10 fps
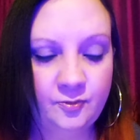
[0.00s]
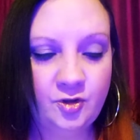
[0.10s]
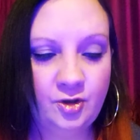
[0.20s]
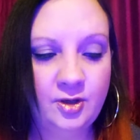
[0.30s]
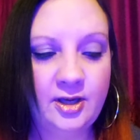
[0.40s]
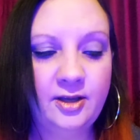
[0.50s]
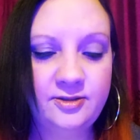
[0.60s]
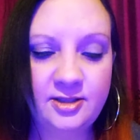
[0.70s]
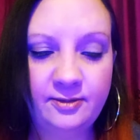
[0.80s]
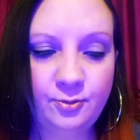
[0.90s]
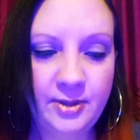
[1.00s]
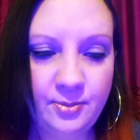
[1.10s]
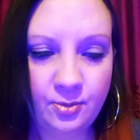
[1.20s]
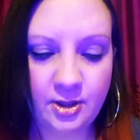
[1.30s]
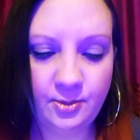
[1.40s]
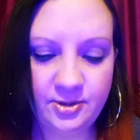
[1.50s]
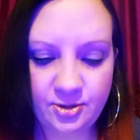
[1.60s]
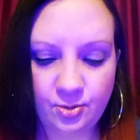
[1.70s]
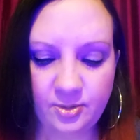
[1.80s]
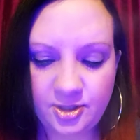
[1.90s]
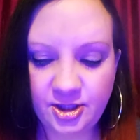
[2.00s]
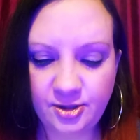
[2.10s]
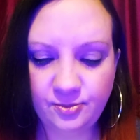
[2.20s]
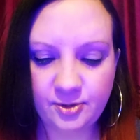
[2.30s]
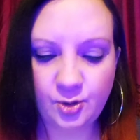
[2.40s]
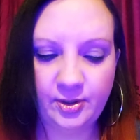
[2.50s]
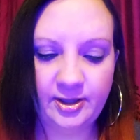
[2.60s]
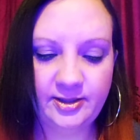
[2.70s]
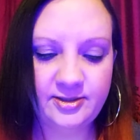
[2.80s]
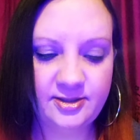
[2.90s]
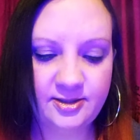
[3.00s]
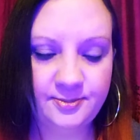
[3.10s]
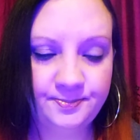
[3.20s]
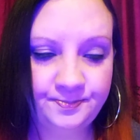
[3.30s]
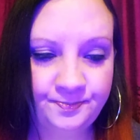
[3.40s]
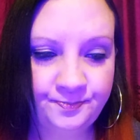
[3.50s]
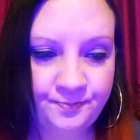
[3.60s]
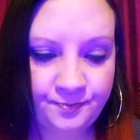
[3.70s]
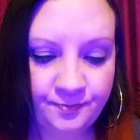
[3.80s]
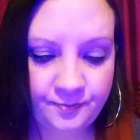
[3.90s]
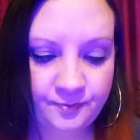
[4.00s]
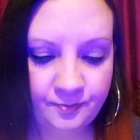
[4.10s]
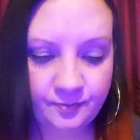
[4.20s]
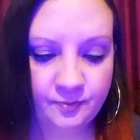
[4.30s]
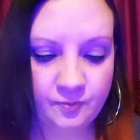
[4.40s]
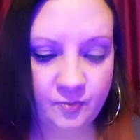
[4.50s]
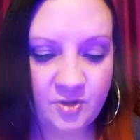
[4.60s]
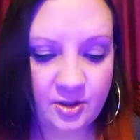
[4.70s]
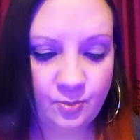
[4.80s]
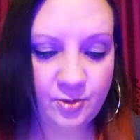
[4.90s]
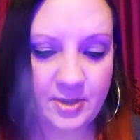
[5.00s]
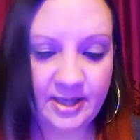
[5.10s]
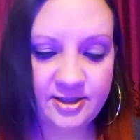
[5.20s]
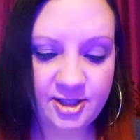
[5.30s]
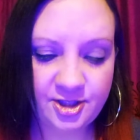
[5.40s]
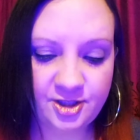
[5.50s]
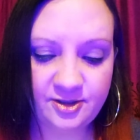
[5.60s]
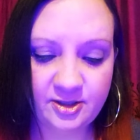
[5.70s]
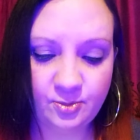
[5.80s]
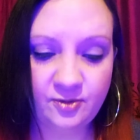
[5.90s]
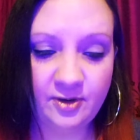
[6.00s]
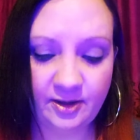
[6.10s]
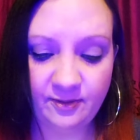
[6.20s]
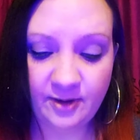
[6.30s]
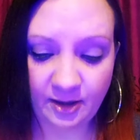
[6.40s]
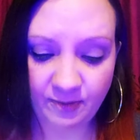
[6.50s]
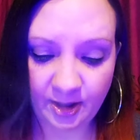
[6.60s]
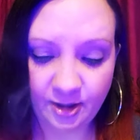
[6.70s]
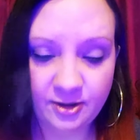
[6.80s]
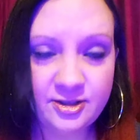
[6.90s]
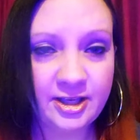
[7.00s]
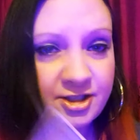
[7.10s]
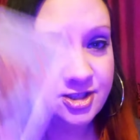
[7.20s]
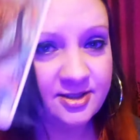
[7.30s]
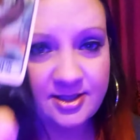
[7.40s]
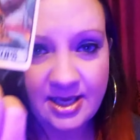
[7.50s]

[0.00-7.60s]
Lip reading: you got several people coming towards you, Aquarius. Some with bad intentions, some with very, very, very good intentions.